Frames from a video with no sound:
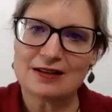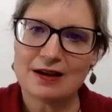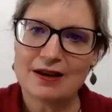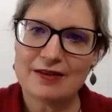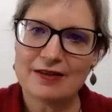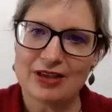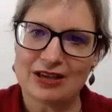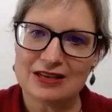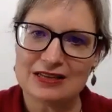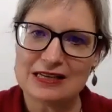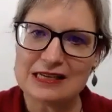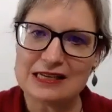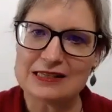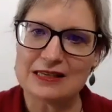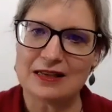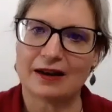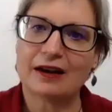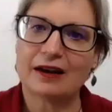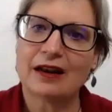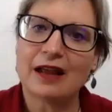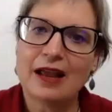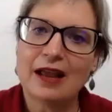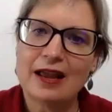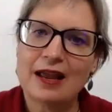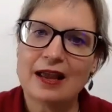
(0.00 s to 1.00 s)
either, does it?
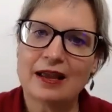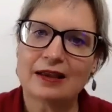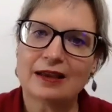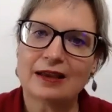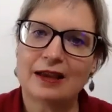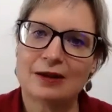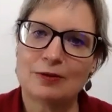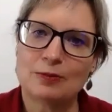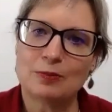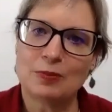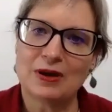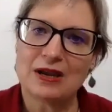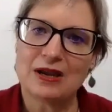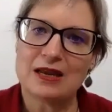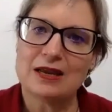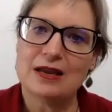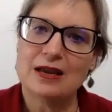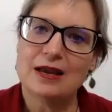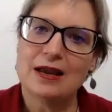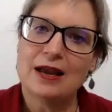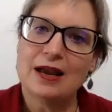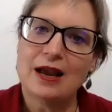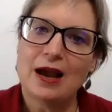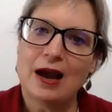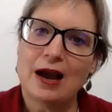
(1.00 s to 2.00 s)
It can be,
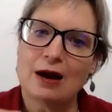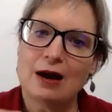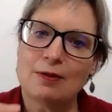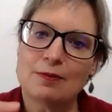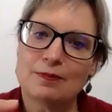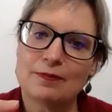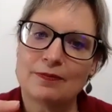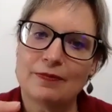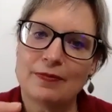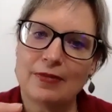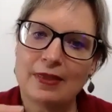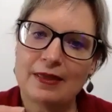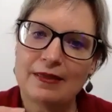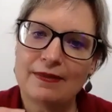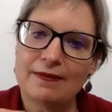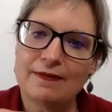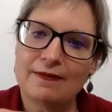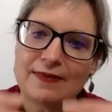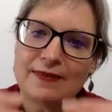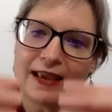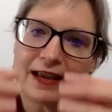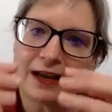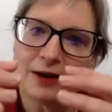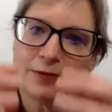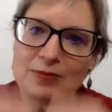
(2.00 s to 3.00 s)

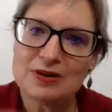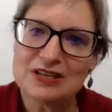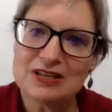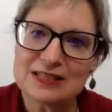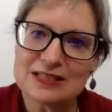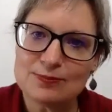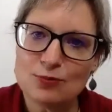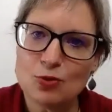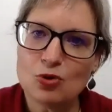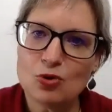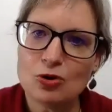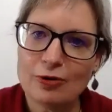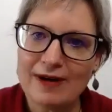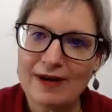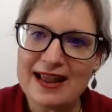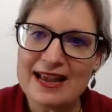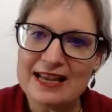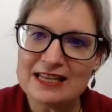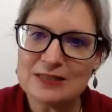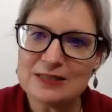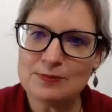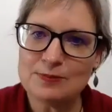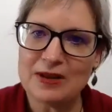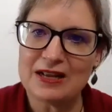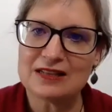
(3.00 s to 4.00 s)
there can be smaller
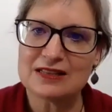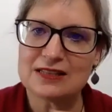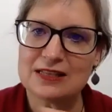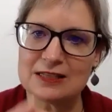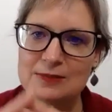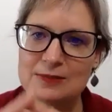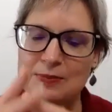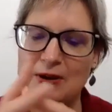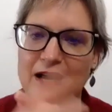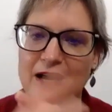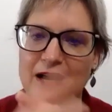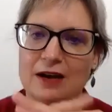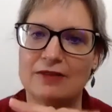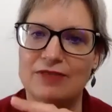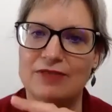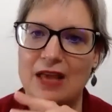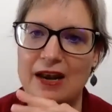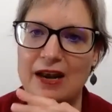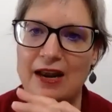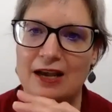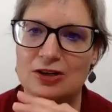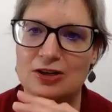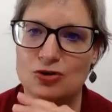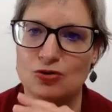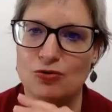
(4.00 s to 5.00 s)
aspects as part of that
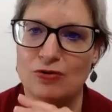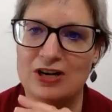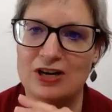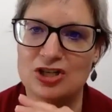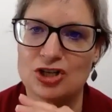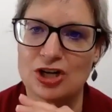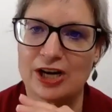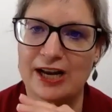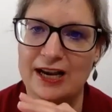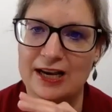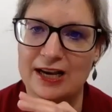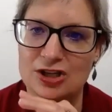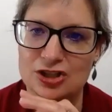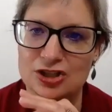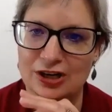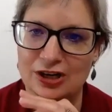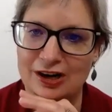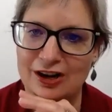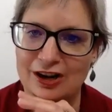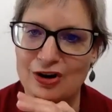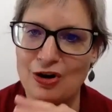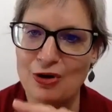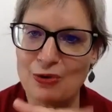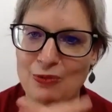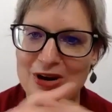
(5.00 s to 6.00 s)
outdoor education.
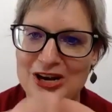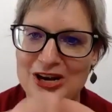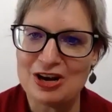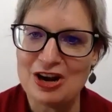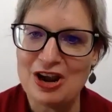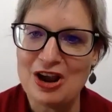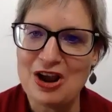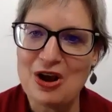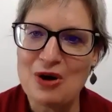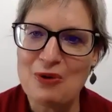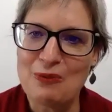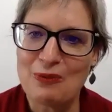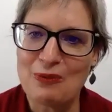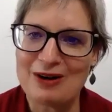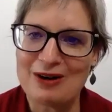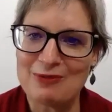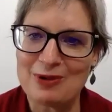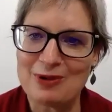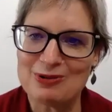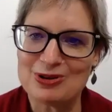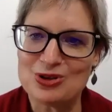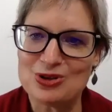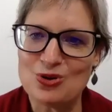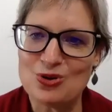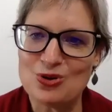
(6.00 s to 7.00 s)
I know when we
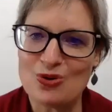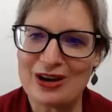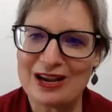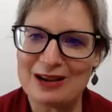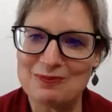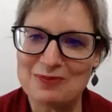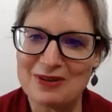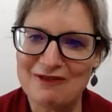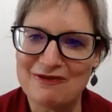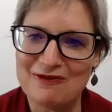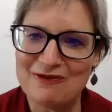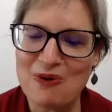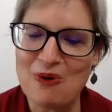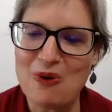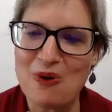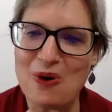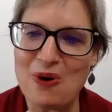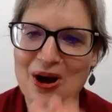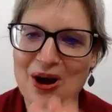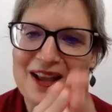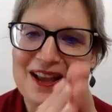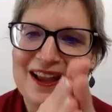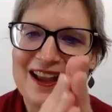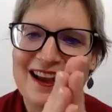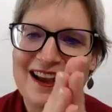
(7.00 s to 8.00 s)
were talking before,
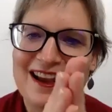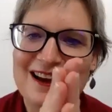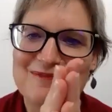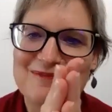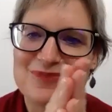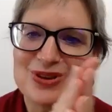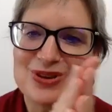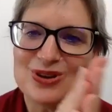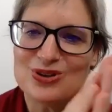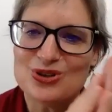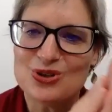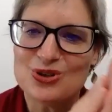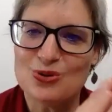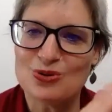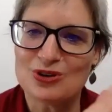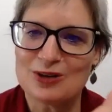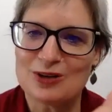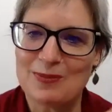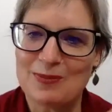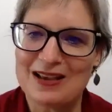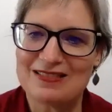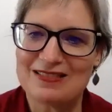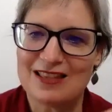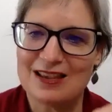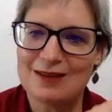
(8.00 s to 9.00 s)
you talked
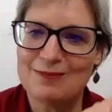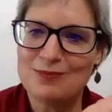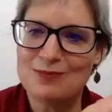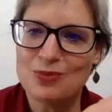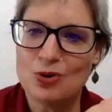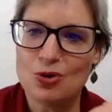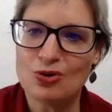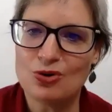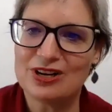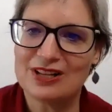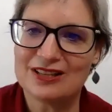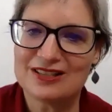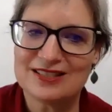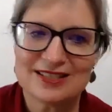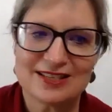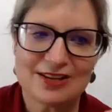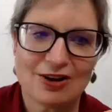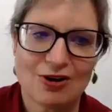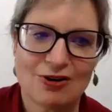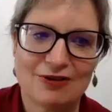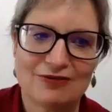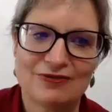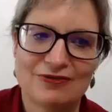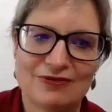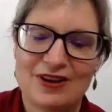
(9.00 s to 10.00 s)
about the importance
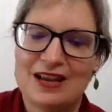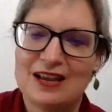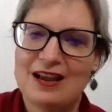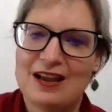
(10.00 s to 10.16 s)
of